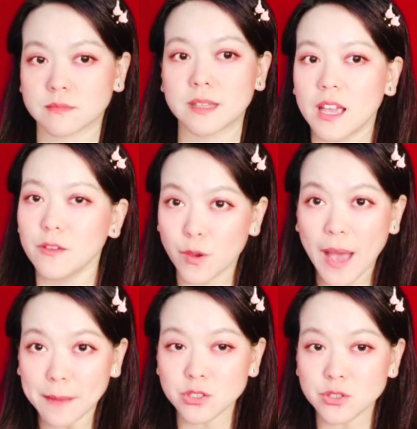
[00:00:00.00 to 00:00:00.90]
If you
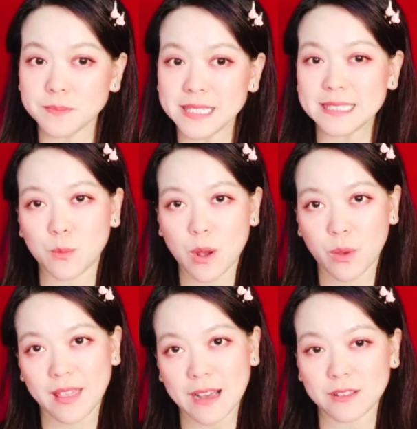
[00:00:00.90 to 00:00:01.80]
happen to be somewhere
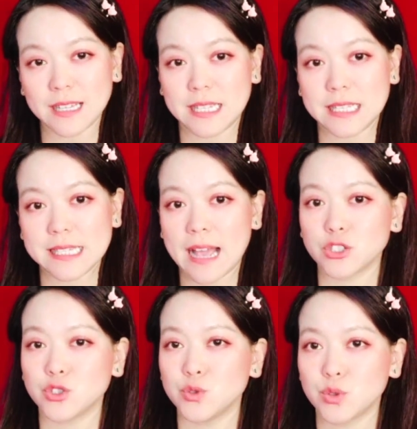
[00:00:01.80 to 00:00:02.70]
without the internet,
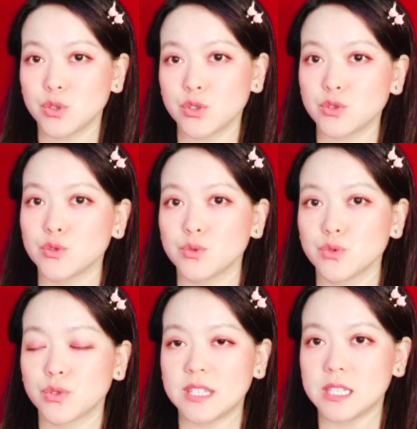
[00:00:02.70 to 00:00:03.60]
you could use
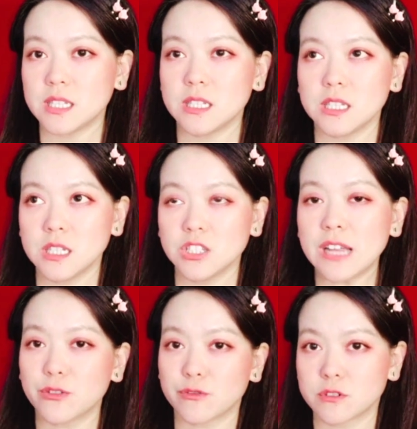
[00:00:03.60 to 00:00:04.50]
the
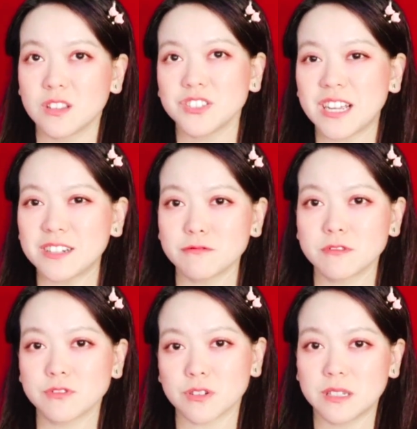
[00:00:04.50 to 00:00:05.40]
shadow rule. The shadow rules
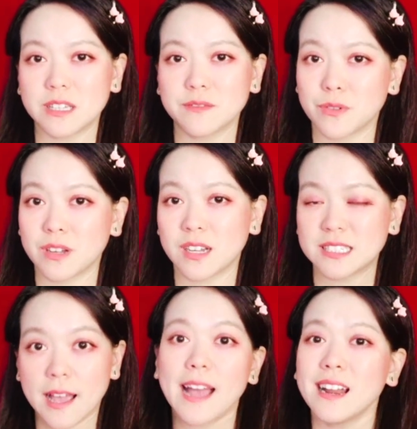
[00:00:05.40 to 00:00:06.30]
only give you a guidance.
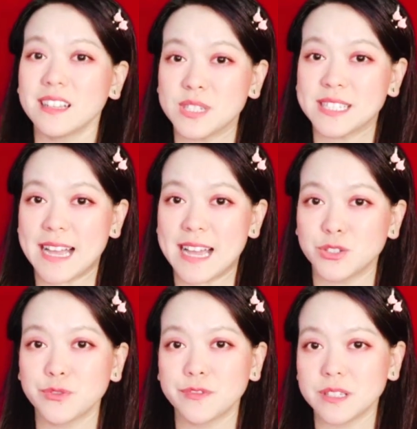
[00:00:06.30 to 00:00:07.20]
And as we said,
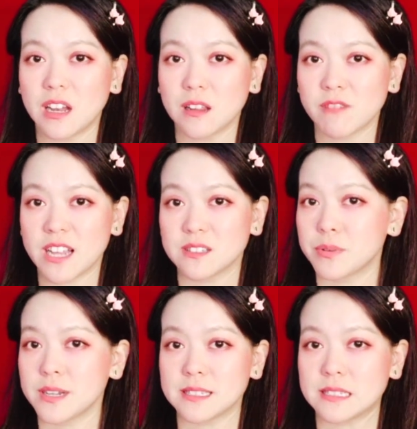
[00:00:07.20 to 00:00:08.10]
UV rays are
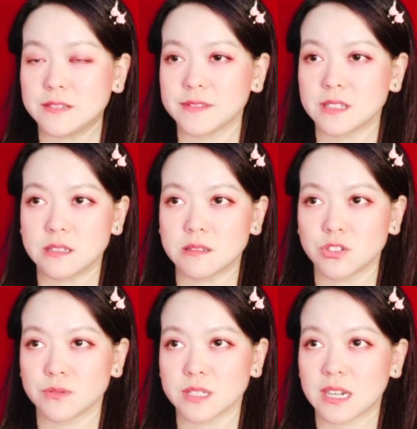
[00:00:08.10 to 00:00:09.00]
present even
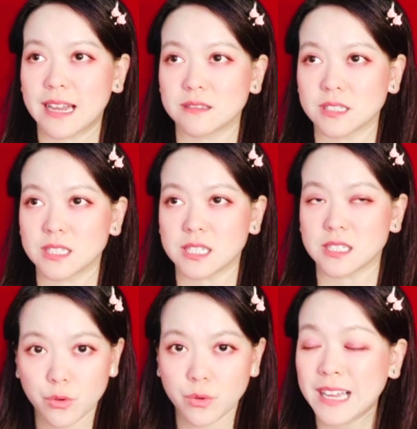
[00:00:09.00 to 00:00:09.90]
during cloudy days.
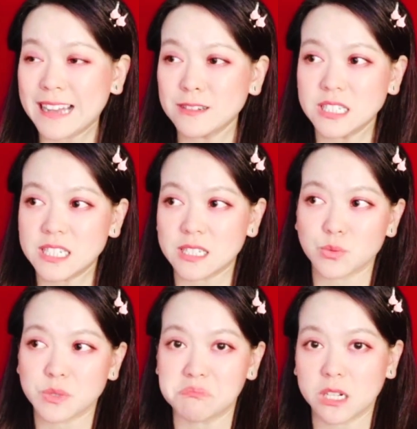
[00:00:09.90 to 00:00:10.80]
And on cloudy days, we
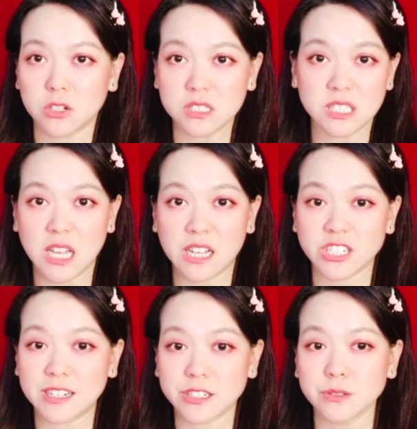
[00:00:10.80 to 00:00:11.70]
might not see our
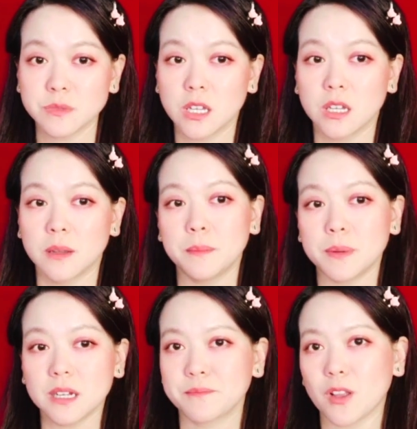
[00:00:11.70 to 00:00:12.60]
shadow.
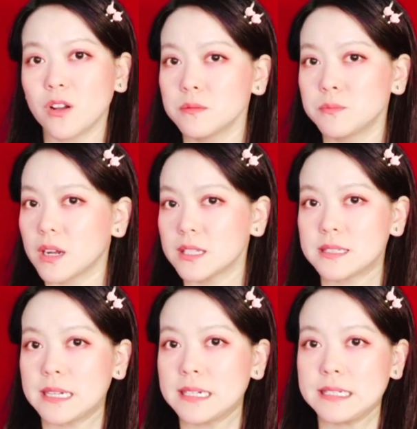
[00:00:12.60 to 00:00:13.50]
But on a bright
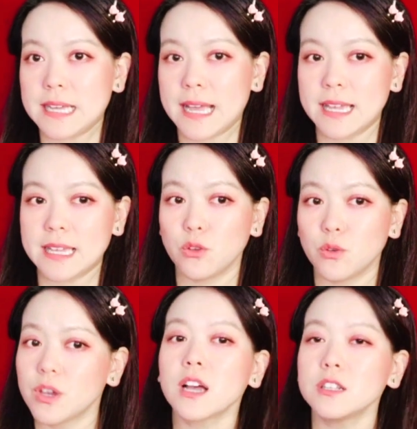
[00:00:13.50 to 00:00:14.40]
sunny day, you
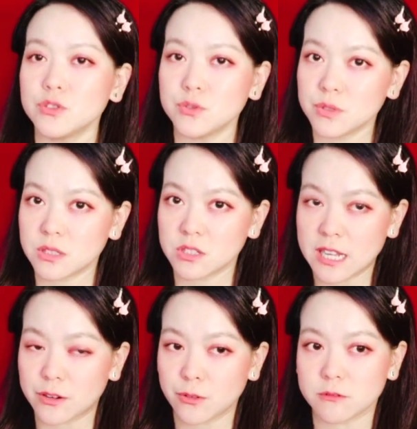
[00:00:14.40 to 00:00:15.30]
can use the
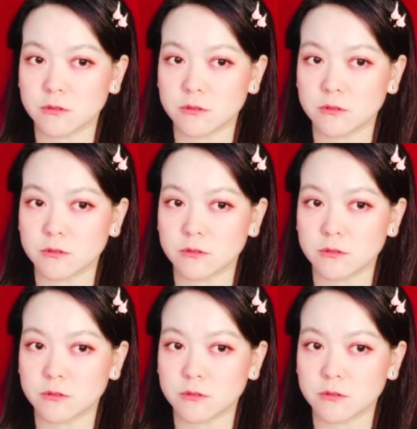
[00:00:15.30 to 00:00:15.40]
shadow rule.